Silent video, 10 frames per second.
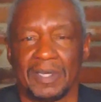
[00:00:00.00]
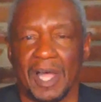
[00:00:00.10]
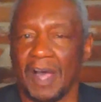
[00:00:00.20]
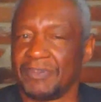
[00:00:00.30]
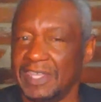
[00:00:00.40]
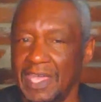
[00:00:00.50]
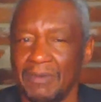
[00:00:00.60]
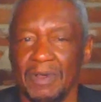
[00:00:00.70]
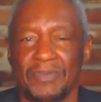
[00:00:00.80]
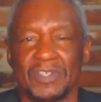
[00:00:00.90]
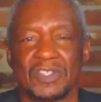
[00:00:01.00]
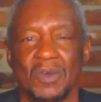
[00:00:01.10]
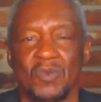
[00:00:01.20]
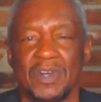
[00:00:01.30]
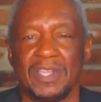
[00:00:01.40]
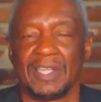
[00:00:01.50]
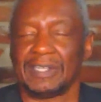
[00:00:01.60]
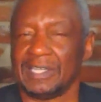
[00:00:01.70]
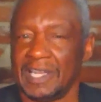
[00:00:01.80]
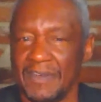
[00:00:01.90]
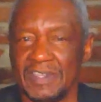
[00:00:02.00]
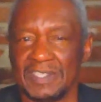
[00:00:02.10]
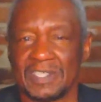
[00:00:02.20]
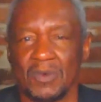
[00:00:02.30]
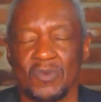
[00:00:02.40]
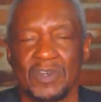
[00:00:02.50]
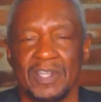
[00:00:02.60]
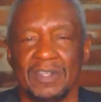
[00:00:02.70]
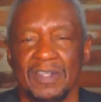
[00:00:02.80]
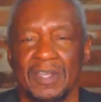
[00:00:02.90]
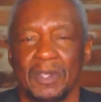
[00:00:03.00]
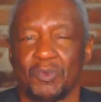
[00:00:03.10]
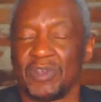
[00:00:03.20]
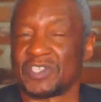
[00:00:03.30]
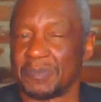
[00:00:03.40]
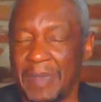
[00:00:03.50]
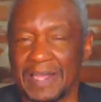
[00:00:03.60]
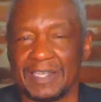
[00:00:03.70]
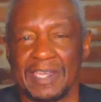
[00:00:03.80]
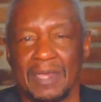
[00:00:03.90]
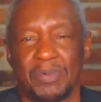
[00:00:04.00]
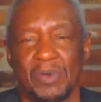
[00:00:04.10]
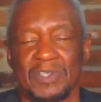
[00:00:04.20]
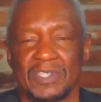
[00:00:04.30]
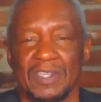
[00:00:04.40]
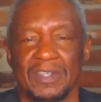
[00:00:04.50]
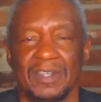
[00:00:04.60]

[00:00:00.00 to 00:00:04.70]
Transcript: of caring for someone, loving someone, respecting that person?